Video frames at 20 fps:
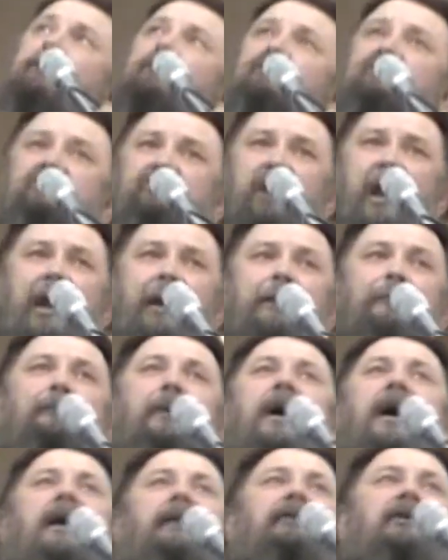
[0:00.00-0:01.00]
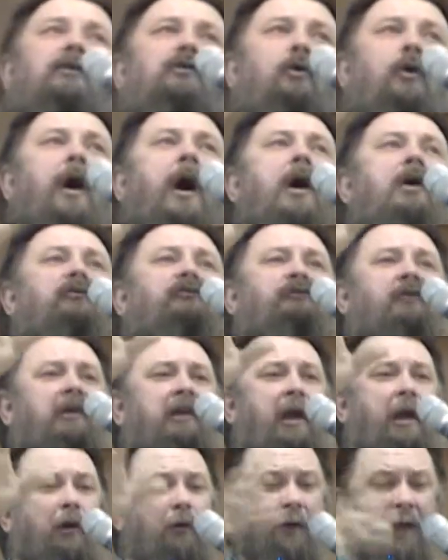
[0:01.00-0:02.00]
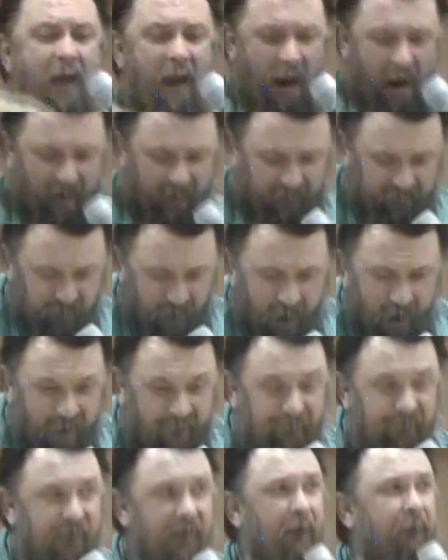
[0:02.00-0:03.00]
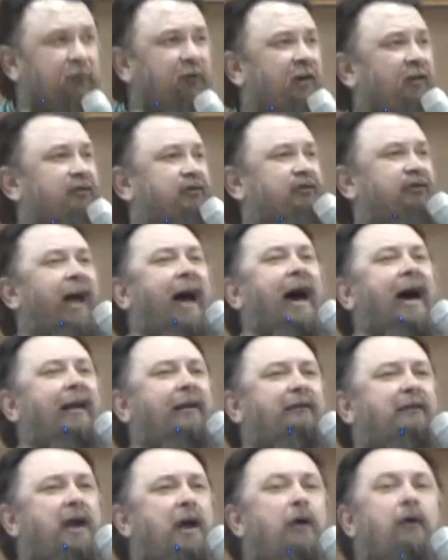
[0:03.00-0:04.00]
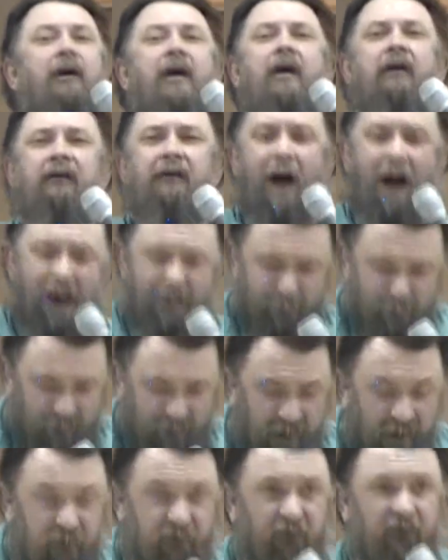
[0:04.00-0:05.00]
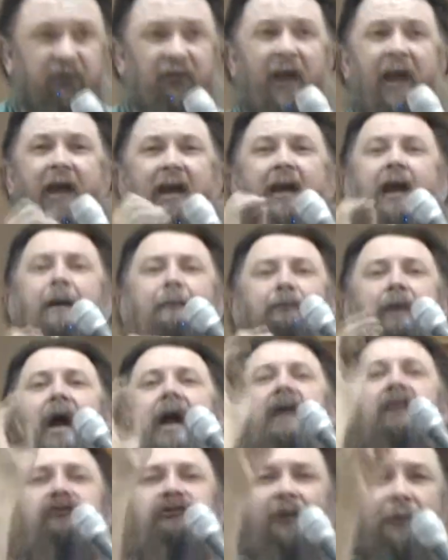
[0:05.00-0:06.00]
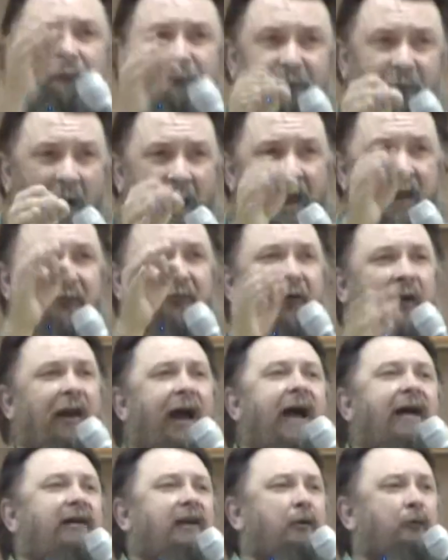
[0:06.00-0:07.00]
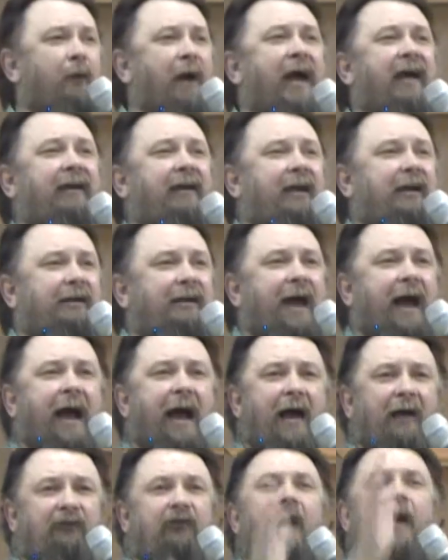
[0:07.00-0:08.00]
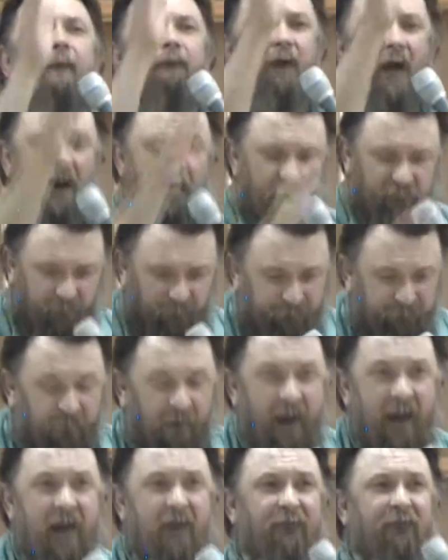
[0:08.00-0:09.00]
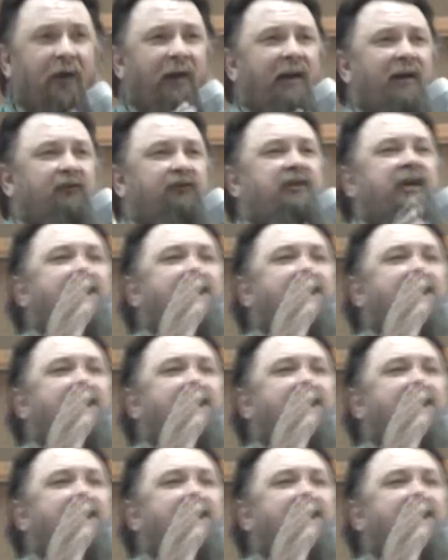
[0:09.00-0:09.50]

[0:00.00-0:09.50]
that was shed upon the cross for you, and God lives inside of you, God begins to say, there's some faith that I can recognize. There's some faith that has